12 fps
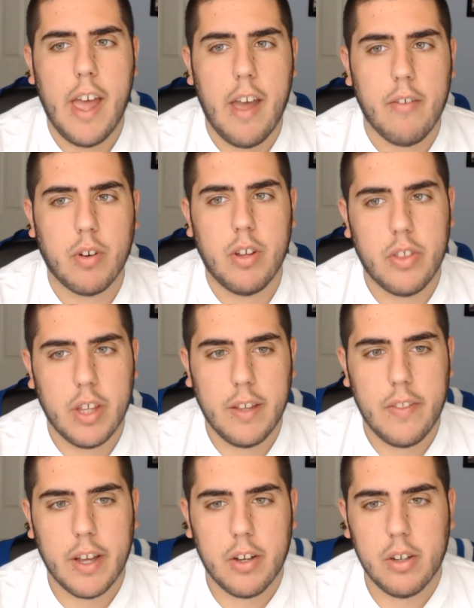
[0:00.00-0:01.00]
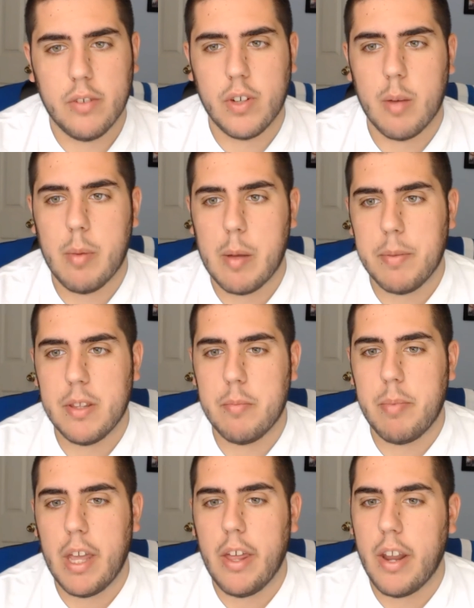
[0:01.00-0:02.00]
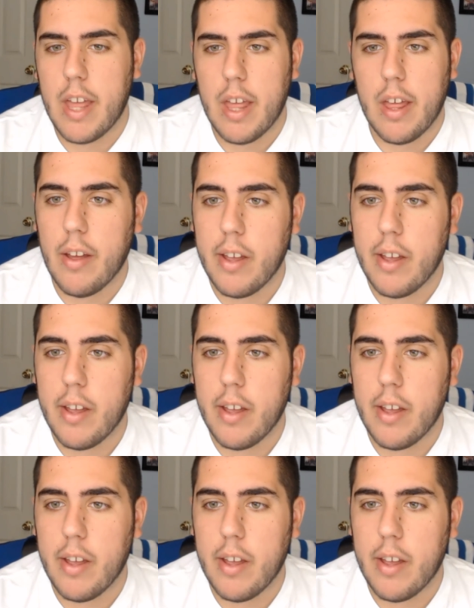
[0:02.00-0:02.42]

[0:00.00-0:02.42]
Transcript: everything that could have come up in the beta,